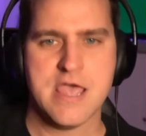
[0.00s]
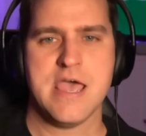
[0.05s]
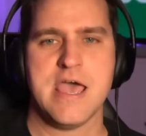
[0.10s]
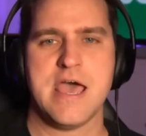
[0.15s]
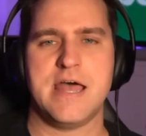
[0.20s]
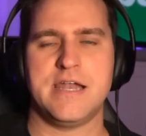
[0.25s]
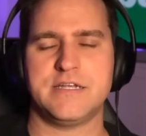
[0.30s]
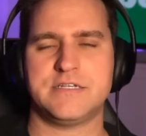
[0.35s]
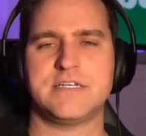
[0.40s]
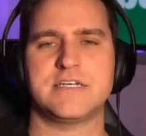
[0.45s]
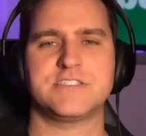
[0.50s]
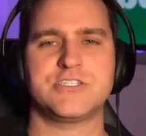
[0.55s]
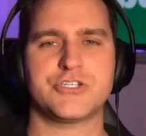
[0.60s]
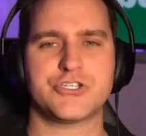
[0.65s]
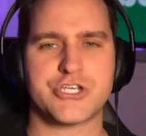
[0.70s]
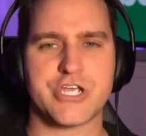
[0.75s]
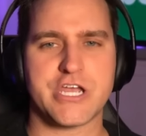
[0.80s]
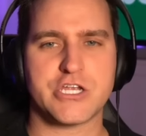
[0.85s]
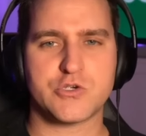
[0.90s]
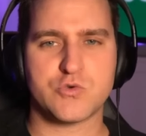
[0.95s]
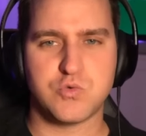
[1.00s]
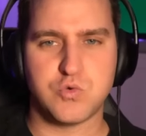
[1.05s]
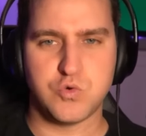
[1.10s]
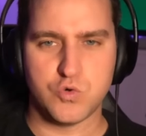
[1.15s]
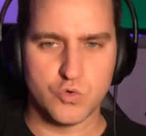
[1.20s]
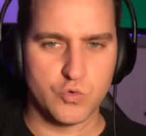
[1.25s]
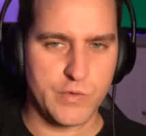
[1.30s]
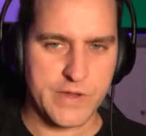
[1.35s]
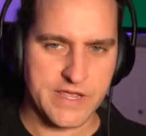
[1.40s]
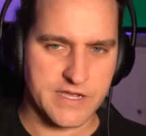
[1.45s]
and it doesn't change
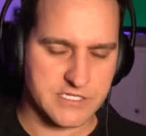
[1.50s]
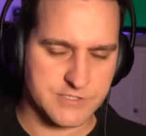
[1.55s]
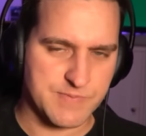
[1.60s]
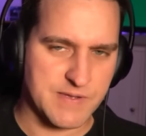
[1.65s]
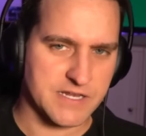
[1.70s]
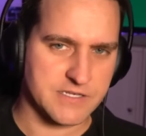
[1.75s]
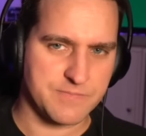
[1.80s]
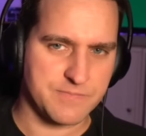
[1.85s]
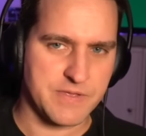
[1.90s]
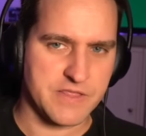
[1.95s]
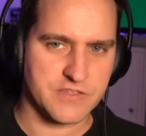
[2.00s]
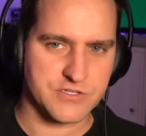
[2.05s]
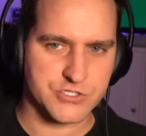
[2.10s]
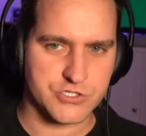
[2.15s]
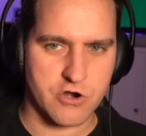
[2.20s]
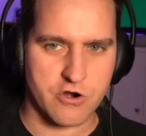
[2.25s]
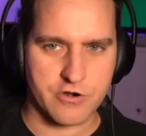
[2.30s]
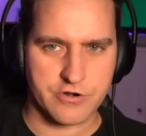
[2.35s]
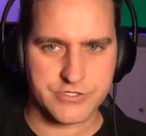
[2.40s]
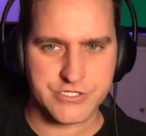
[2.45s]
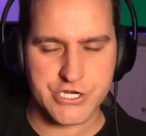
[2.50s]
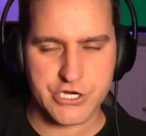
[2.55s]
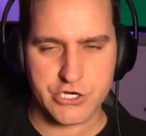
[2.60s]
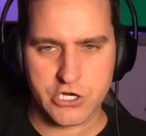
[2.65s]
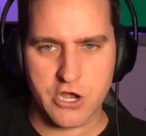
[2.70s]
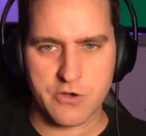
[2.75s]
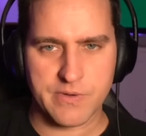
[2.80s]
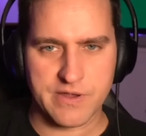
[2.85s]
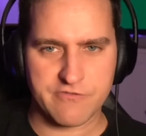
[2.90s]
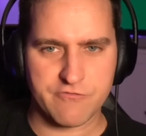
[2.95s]
who we expect to be the starters here
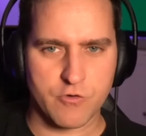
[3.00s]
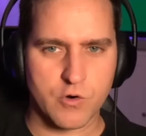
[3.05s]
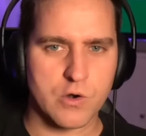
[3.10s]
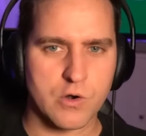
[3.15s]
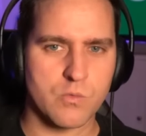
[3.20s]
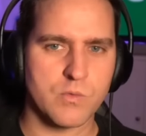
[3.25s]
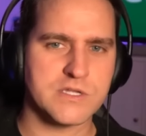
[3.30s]
going forward.